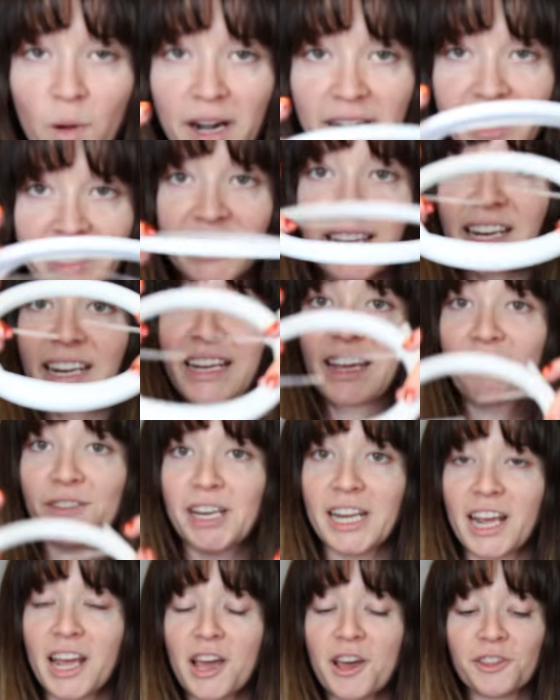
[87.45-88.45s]
what is gonna give
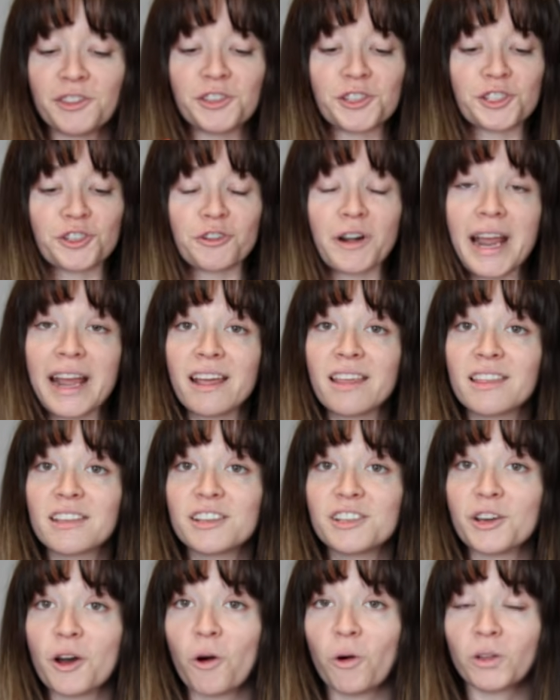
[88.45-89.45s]
it the strength
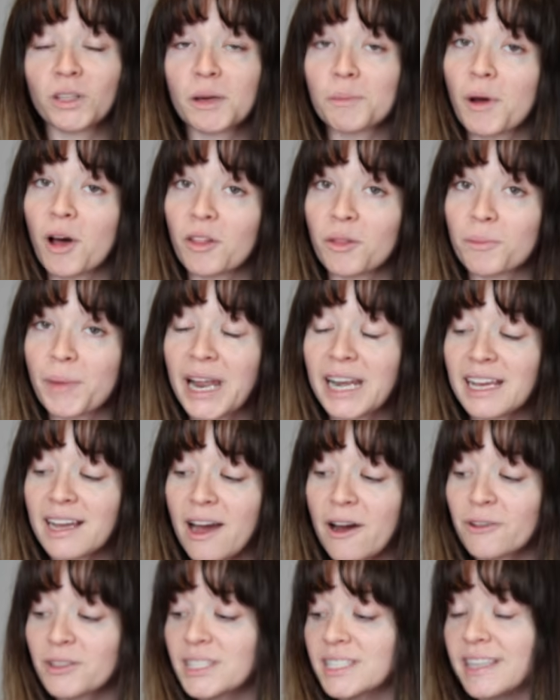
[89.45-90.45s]
to hold up all the
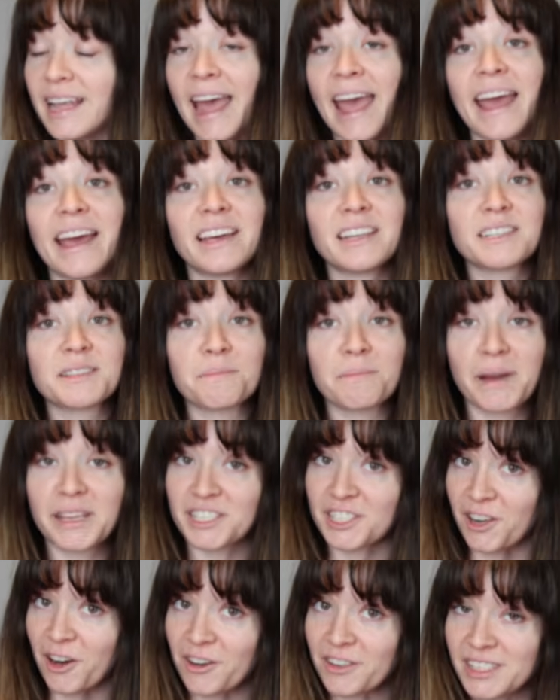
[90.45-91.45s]
petticoats and my
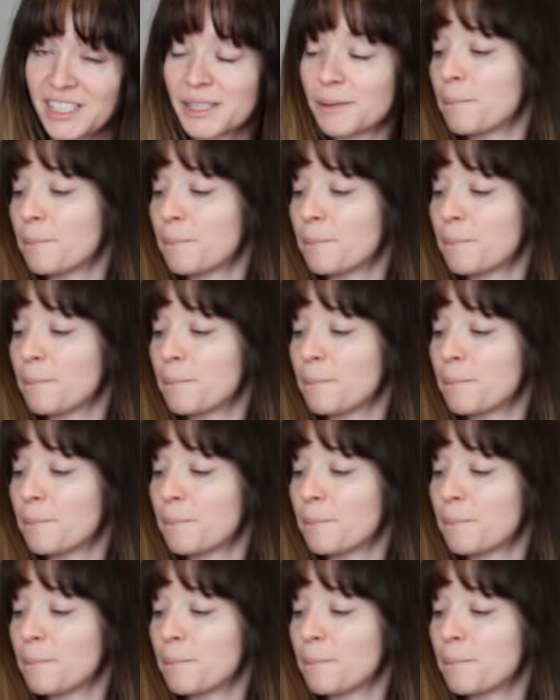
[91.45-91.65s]
skirt.